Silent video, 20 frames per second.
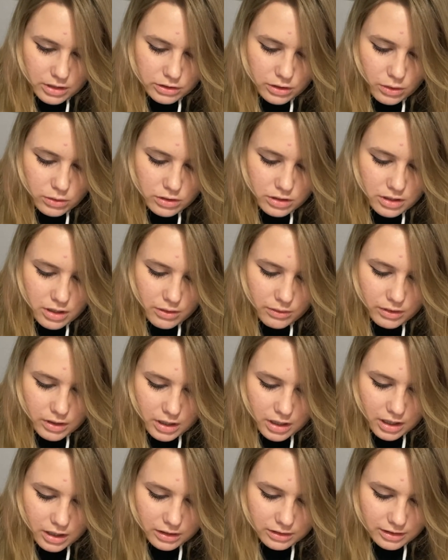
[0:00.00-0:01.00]
No, no, no.
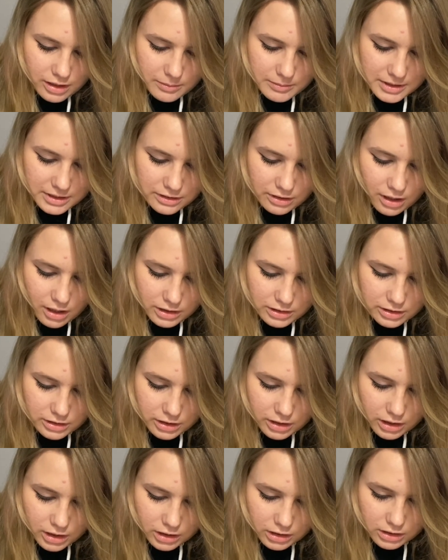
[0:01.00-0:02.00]
Let me talk to
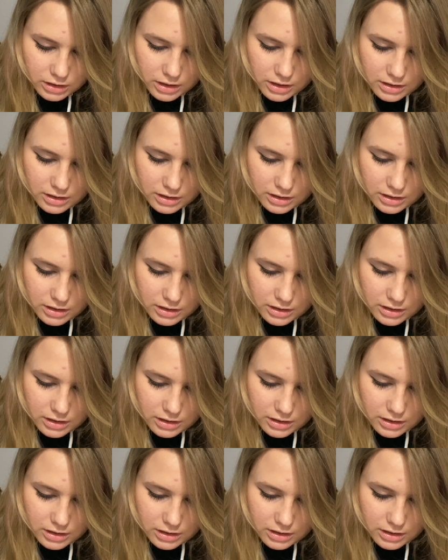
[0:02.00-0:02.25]
her.